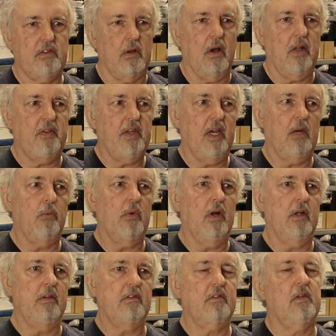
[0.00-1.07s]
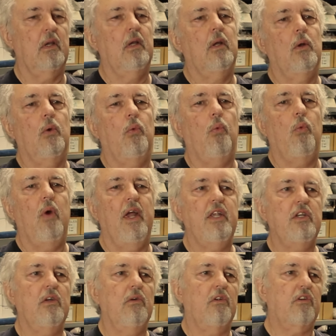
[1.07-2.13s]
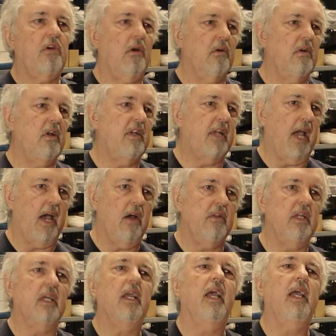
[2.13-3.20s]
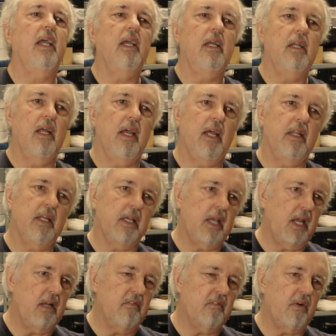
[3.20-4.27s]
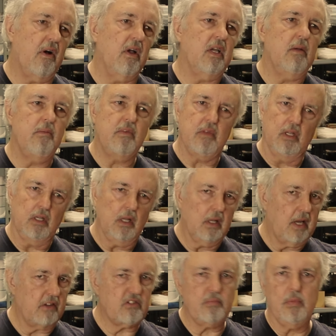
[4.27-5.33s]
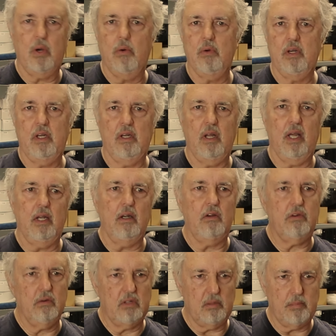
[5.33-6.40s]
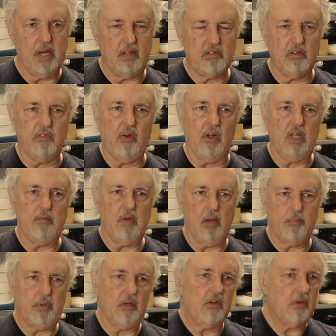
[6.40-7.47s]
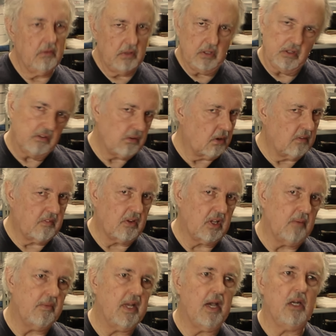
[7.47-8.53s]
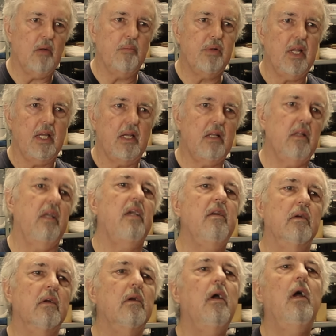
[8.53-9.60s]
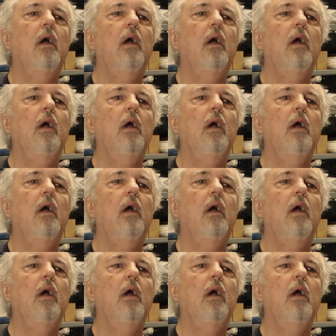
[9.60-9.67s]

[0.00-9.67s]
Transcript: on then was when you turn down the gain and the gain volumes in the less mode and turn the master volume up and turn your guitar volume down and play cleaner,